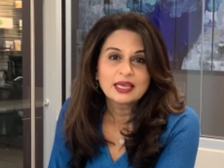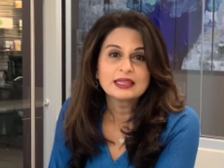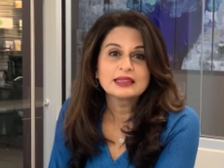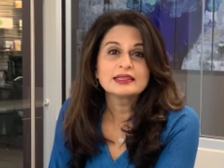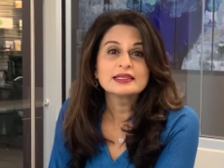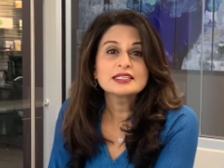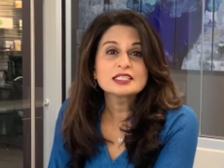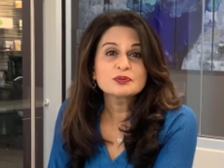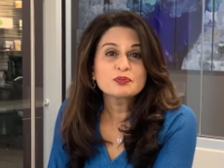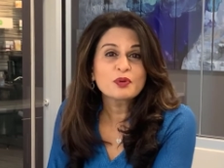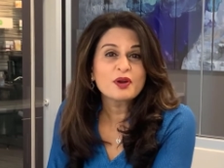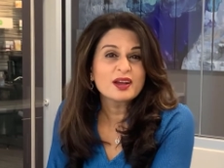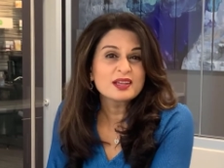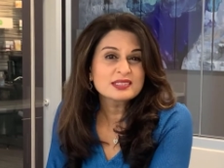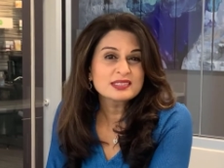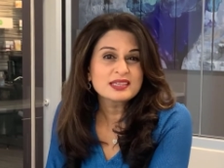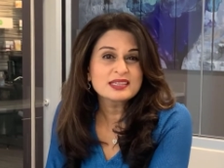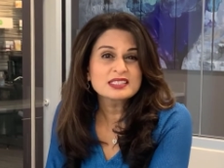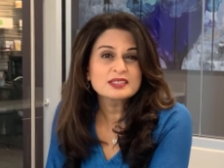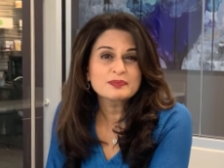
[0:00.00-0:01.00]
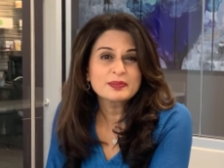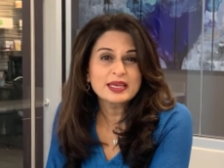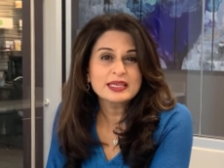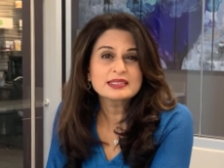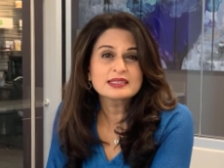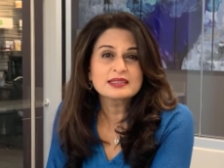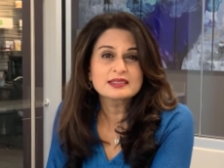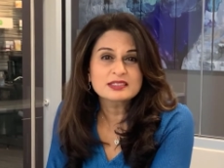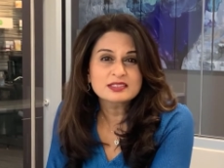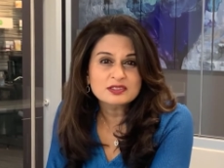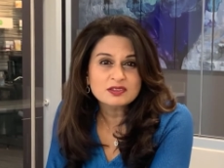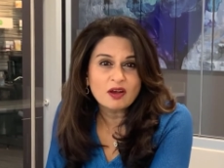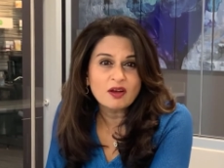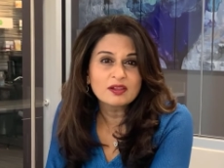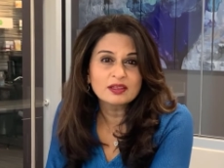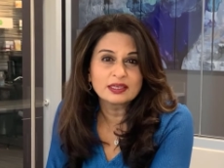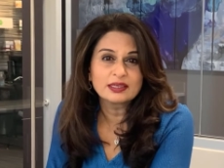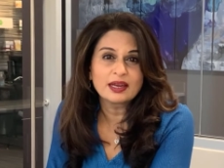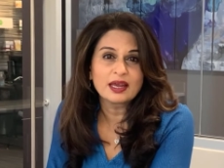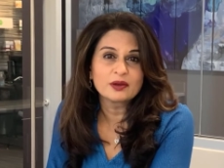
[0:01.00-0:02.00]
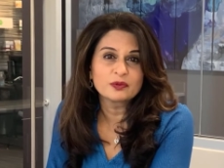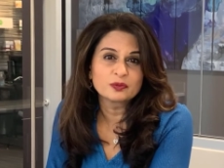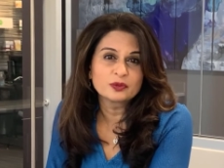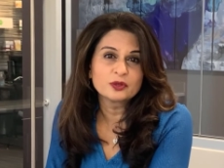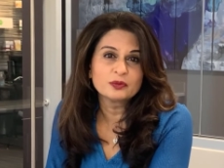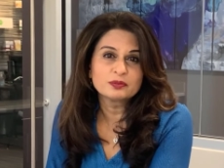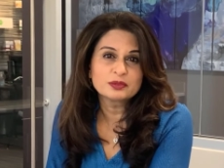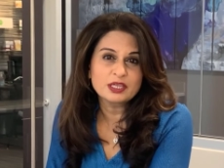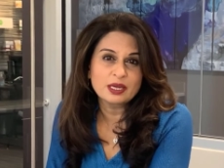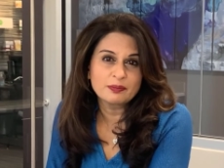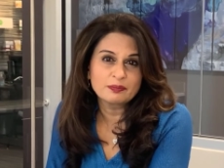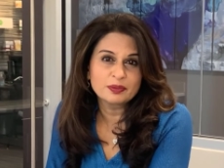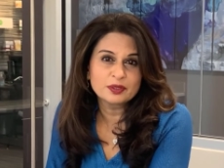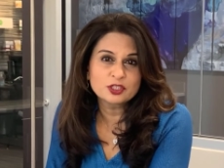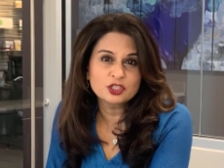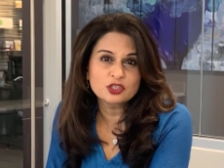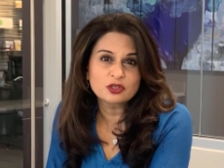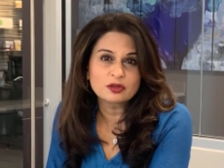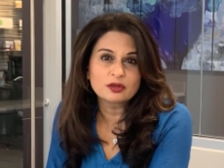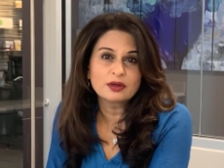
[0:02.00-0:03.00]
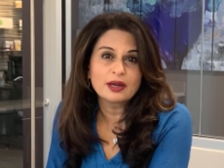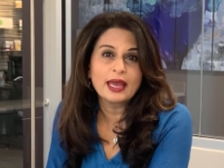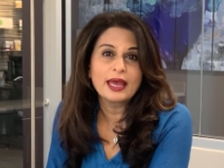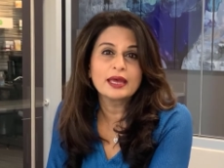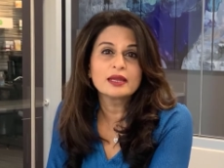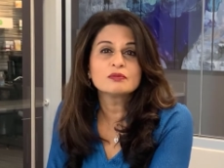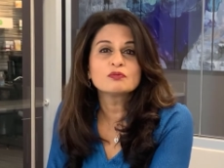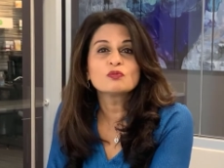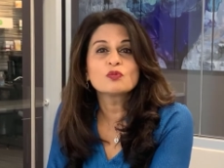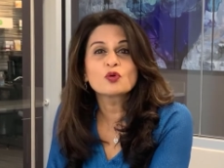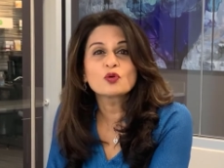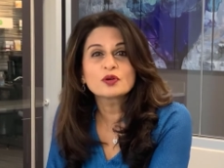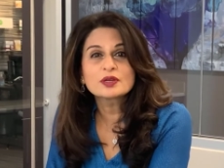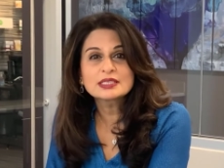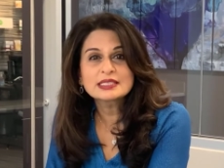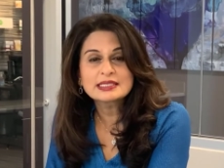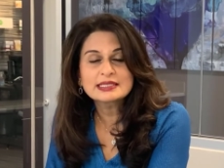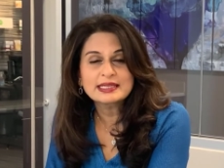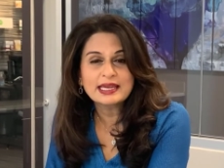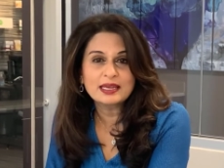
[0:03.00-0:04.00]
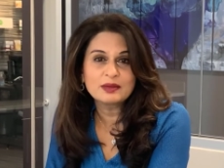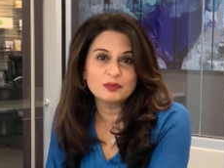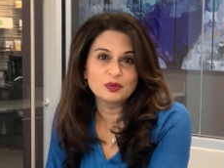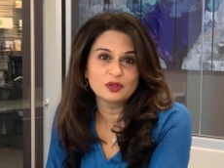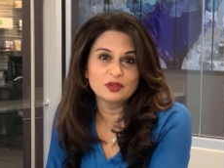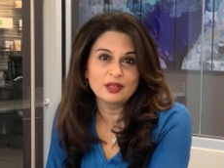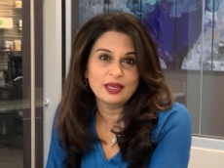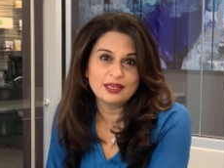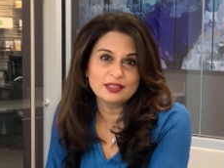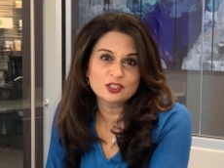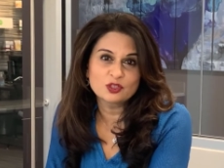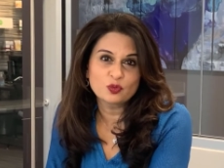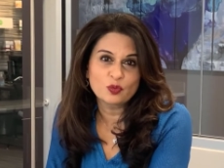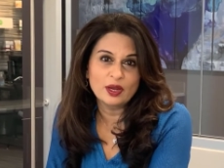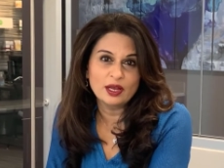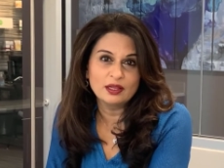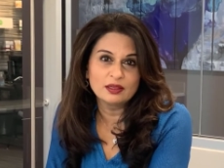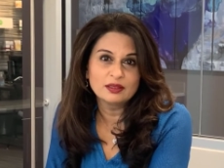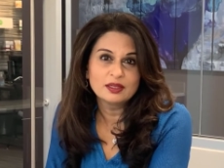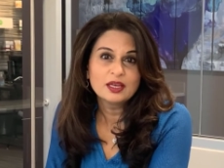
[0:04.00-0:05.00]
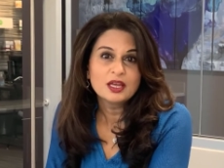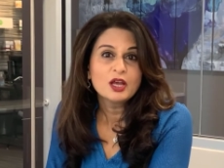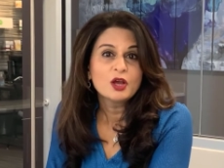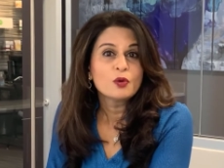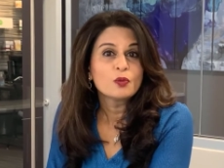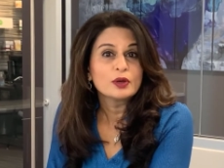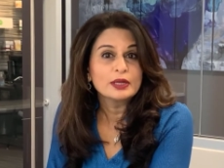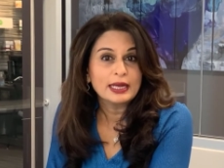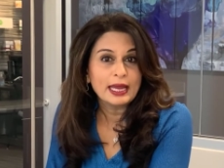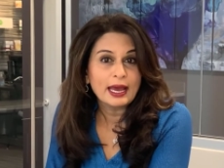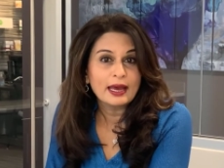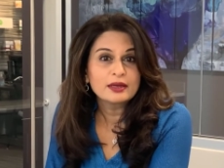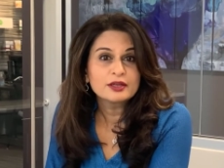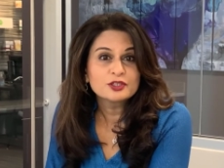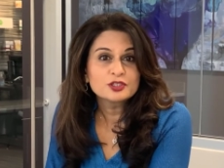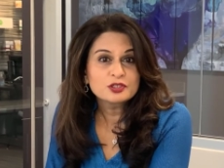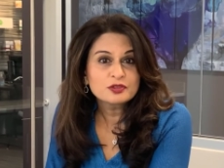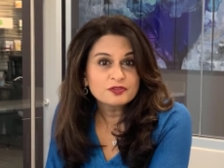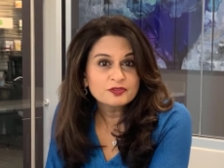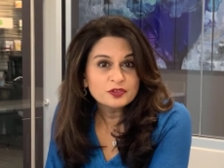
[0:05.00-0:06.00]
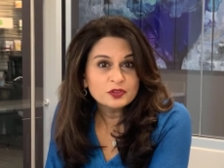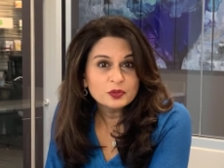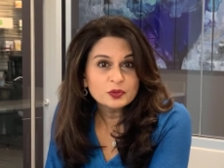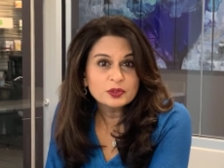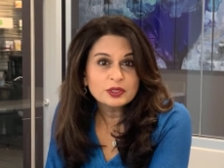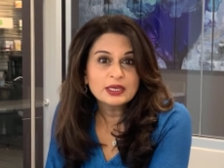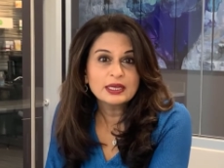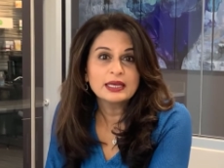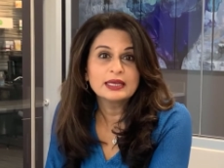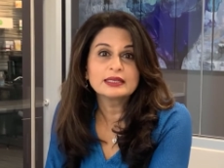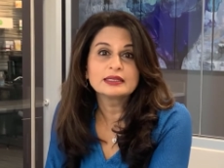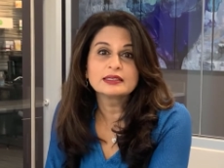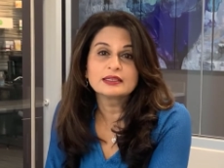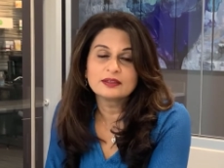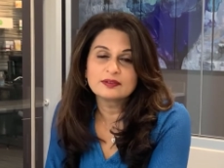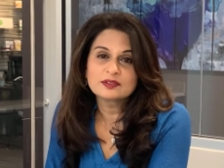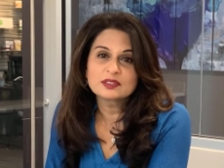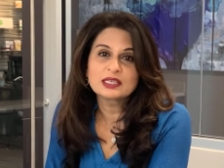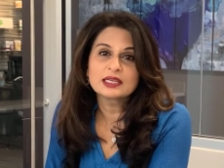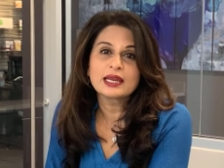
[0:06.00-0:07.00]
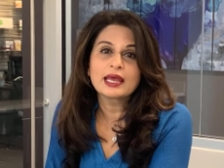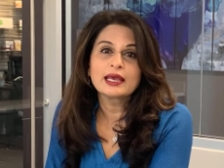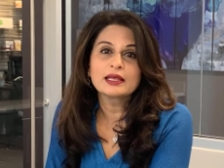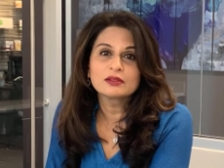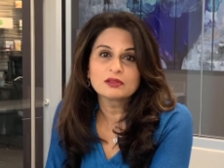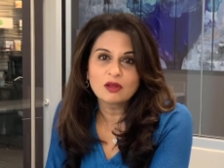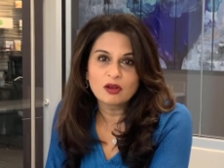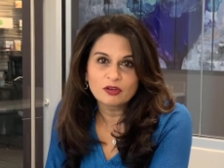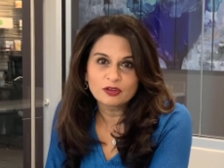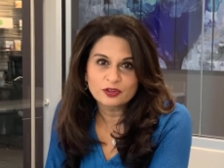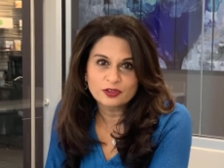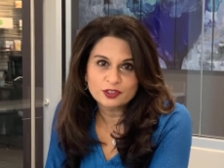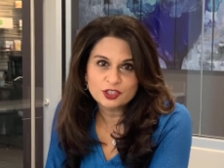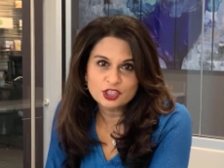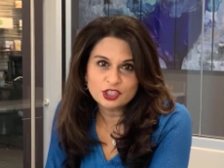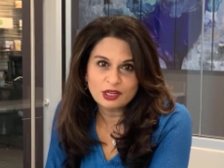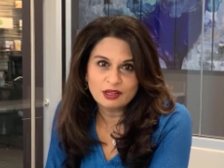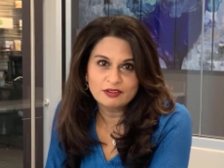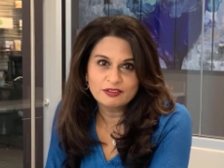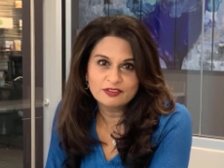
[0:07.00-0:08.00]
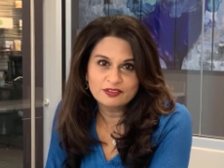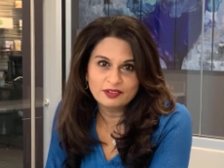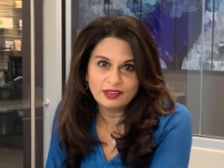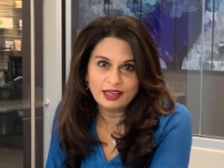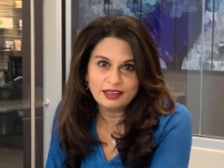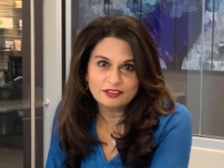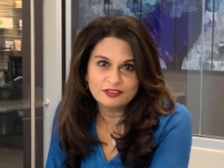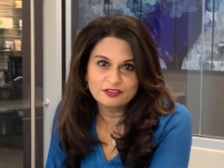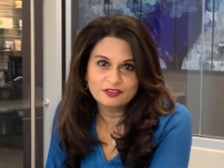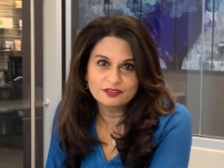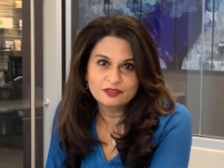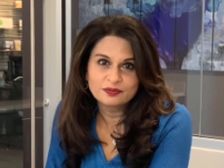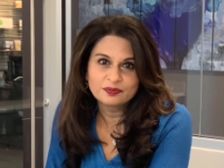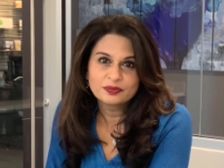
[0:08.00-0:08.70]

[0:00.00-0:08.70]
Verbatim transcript: This process makes it solid at room temperature and more stable as well. When added to food, it gives it a longer shelf life.